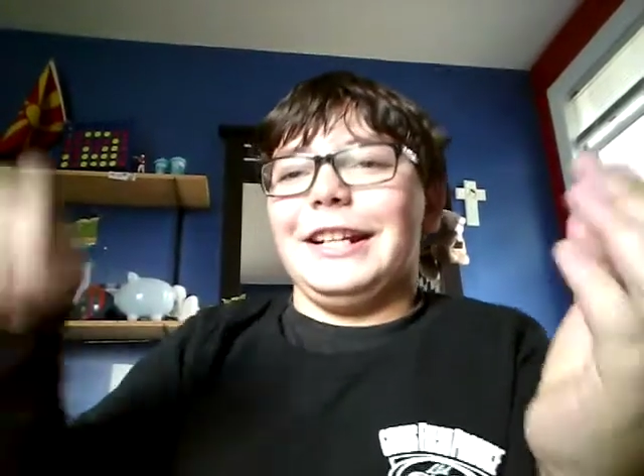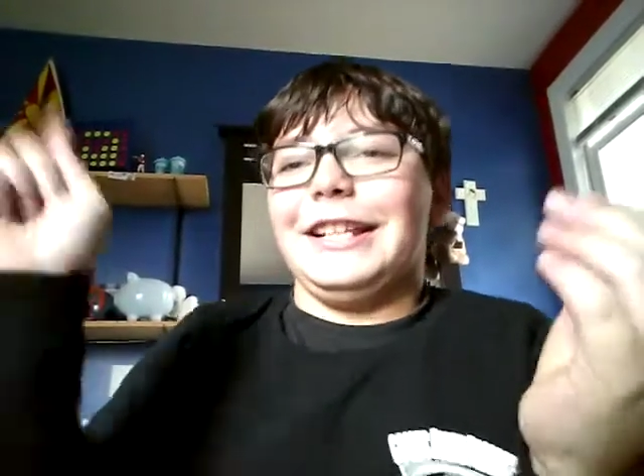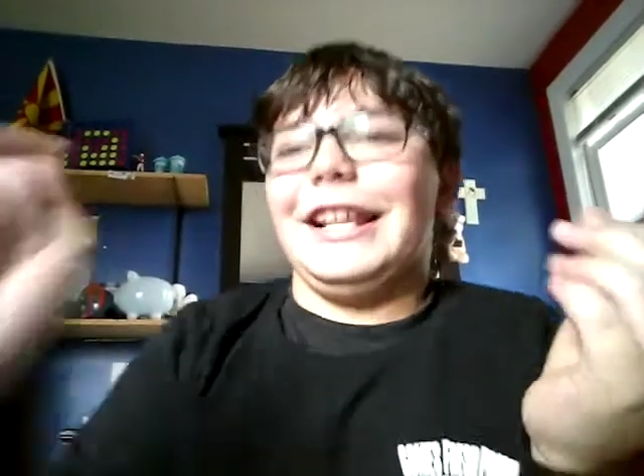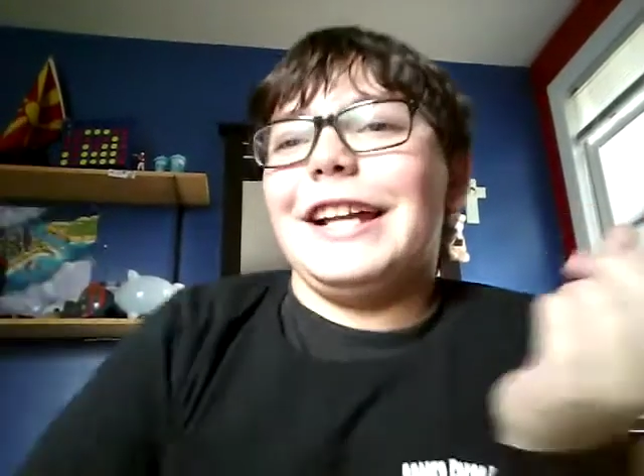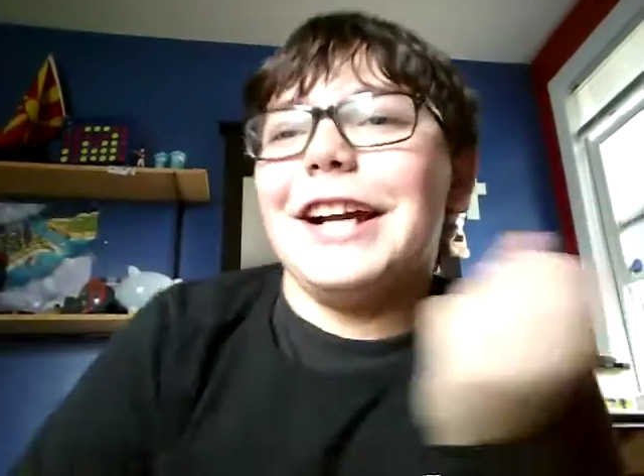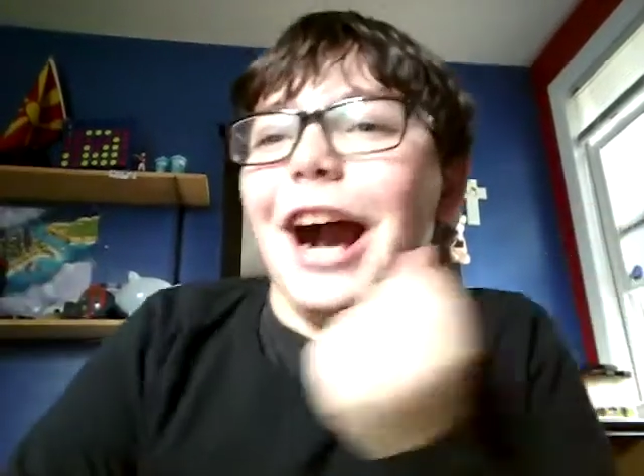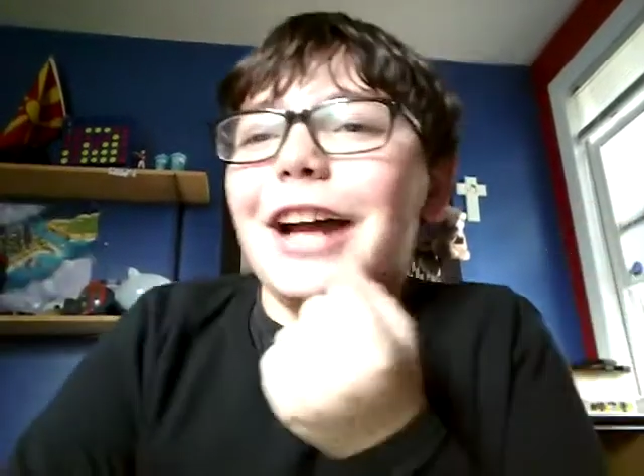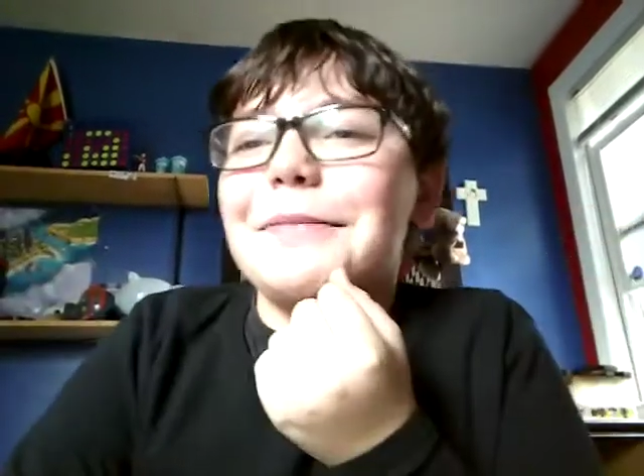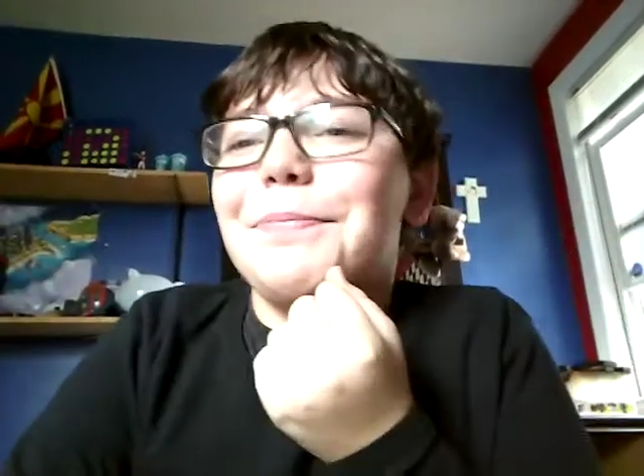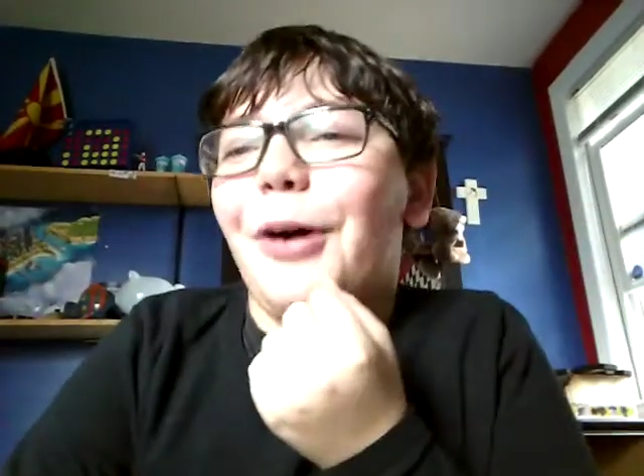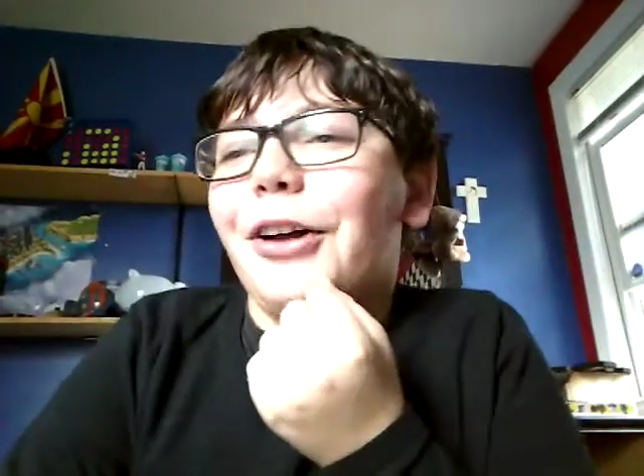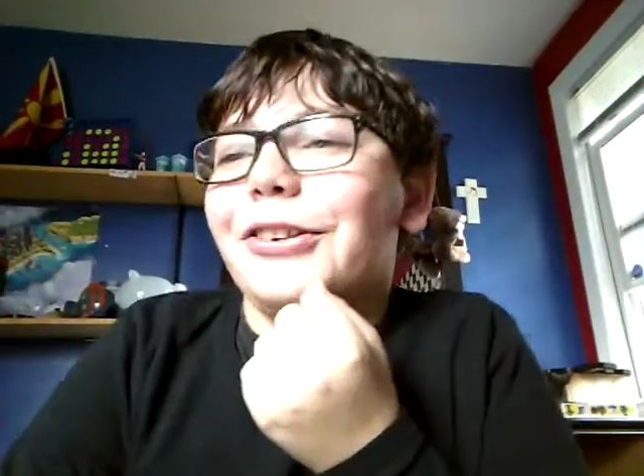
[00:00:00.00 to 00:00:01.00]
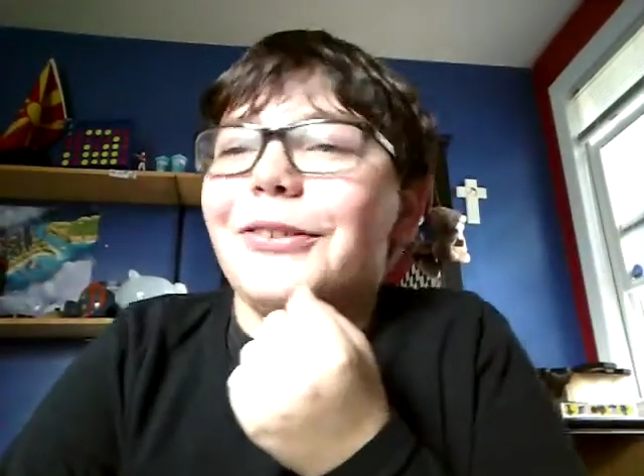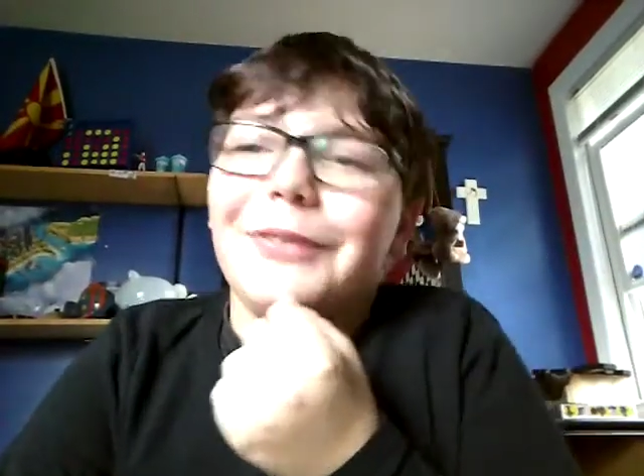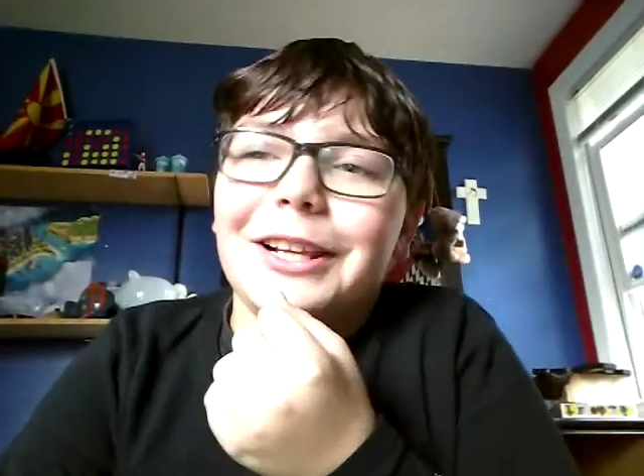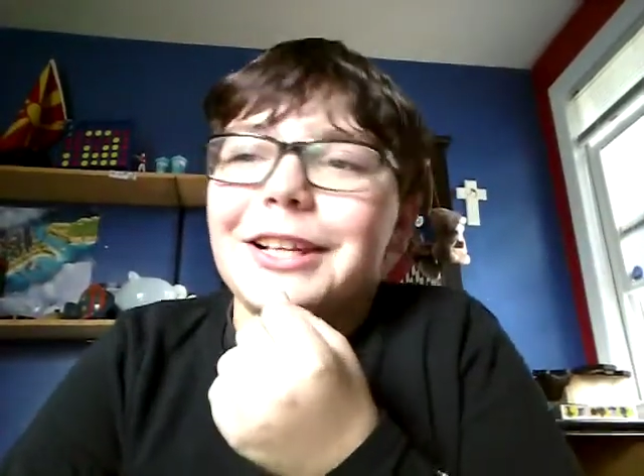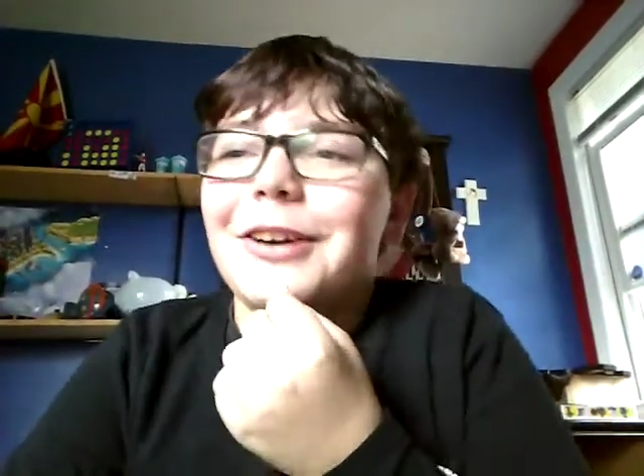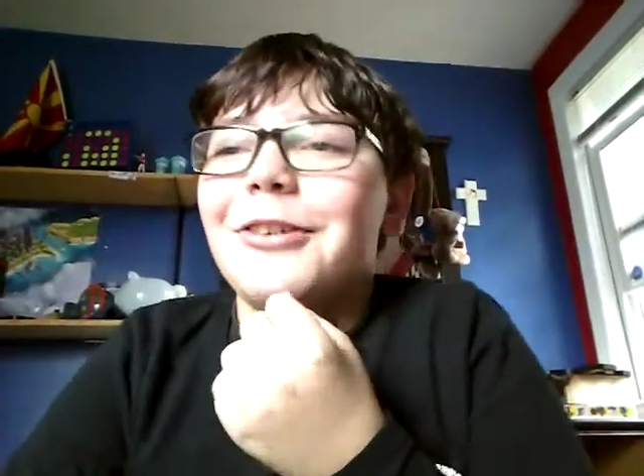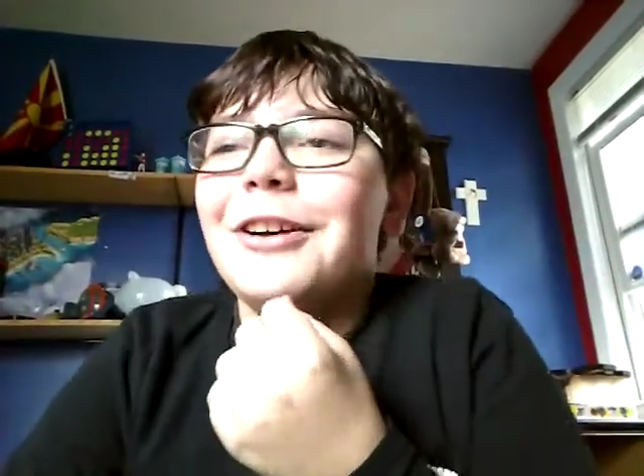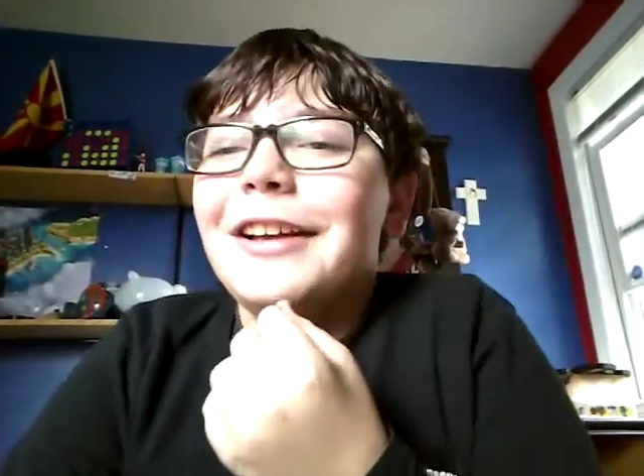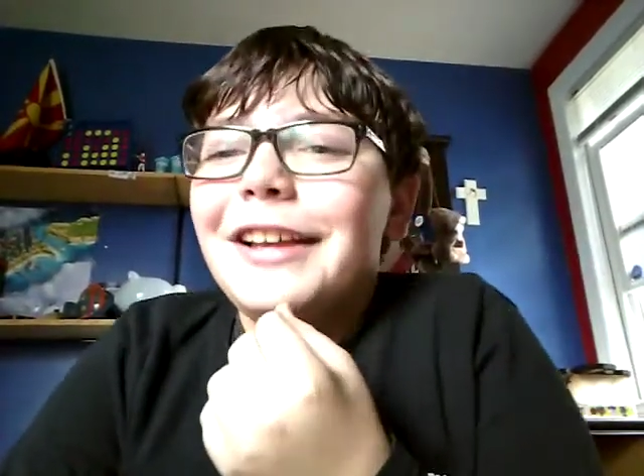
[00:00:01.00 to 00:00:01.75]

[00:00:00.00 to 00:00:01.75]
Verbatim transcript: and then unpause the video.